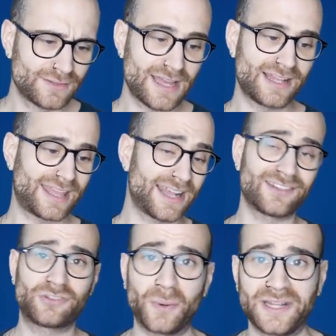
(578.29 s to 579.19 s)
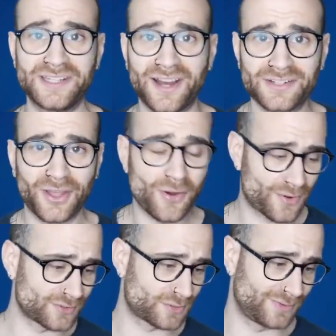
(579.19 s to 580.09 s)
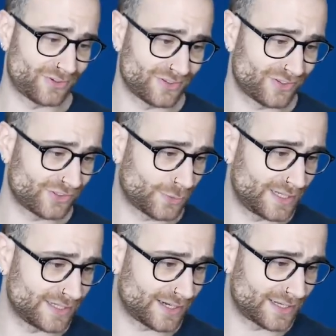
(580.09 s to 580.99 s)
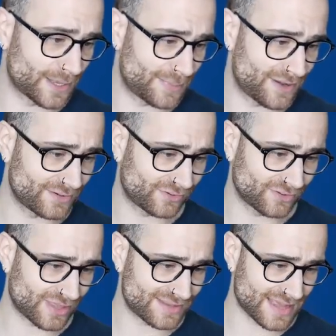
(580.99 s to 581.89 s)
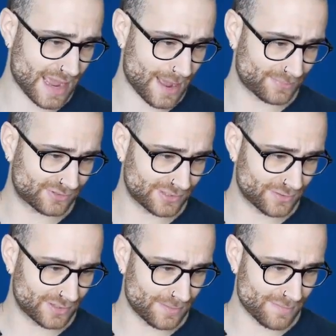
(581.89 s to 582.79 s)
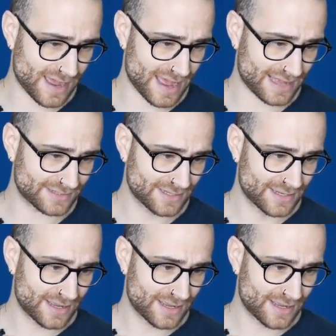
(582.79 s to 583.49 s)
Yeah, again, that's 29 goal contributions in 29 appearances. That is absolutely mad.